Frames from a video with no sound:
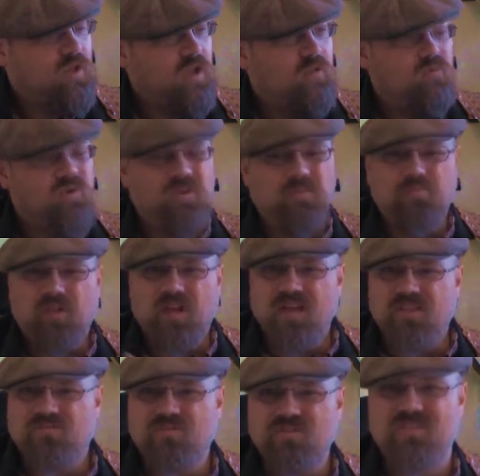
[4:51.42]
And when you
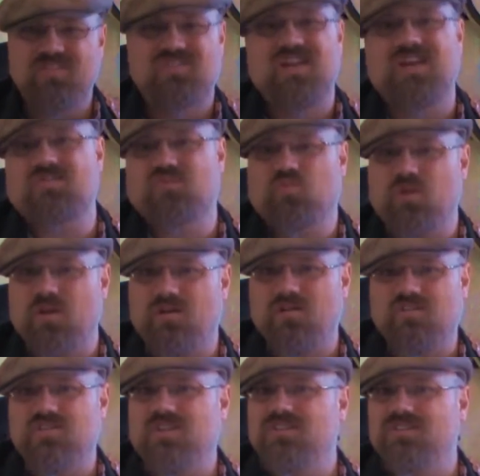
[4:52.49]
play through it, it sounds
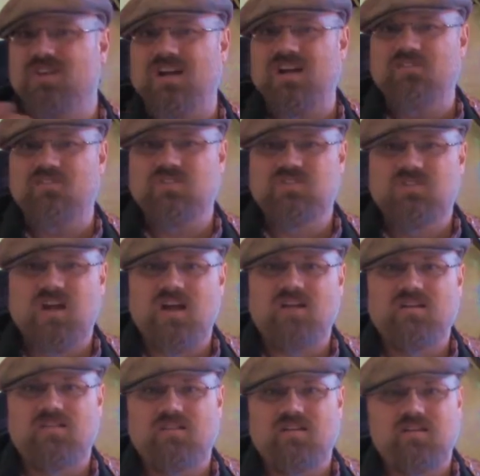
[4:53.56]
weird. It sounds kind of
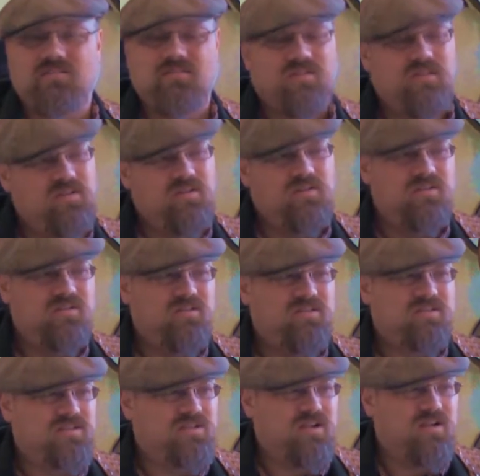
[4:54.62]
exotic, like, you
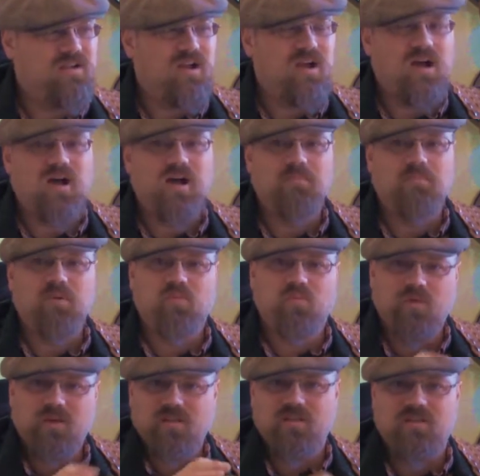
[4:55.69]
know, it's kind of odd.
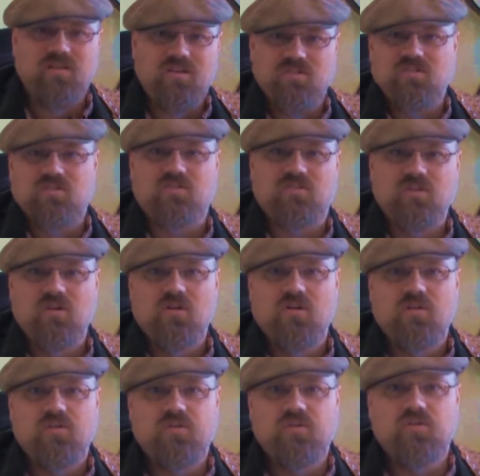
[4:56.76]
But really, these are
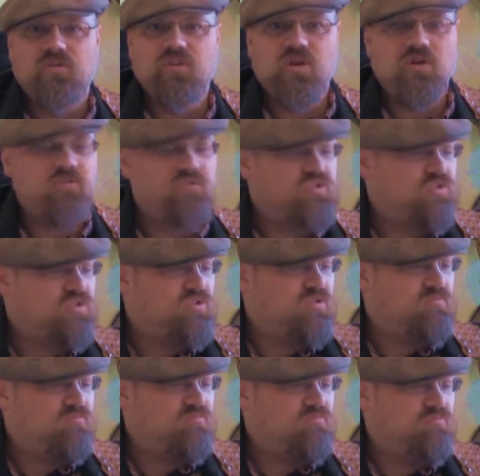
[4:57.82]
the notes
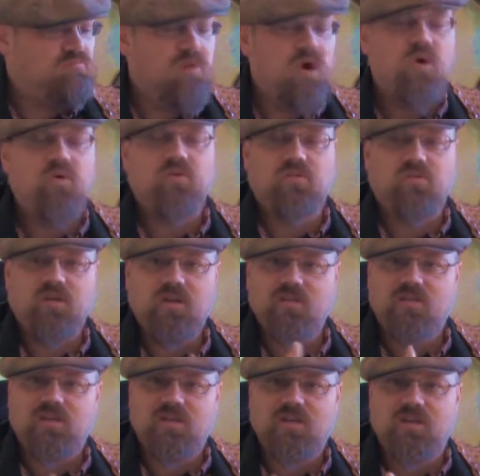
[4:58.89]

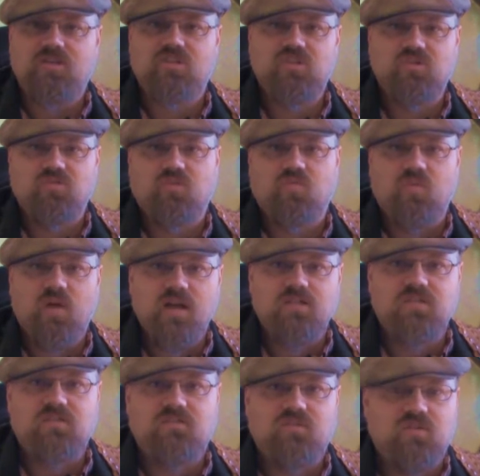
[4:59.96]
modally that get you the
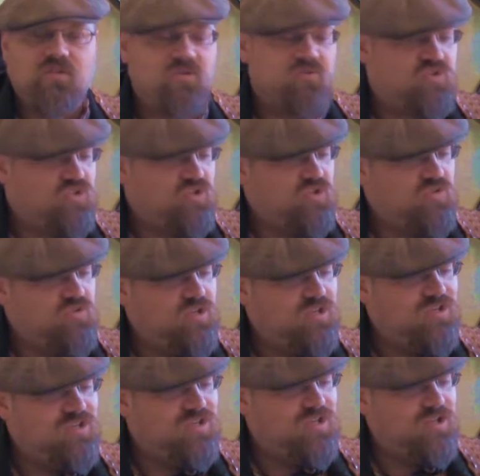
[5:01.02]
rest of the notes that you
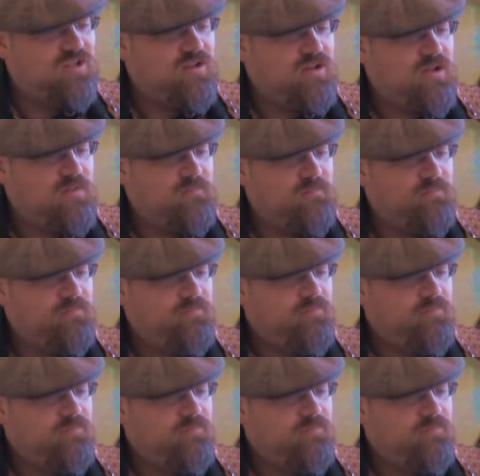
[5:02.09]
need to get up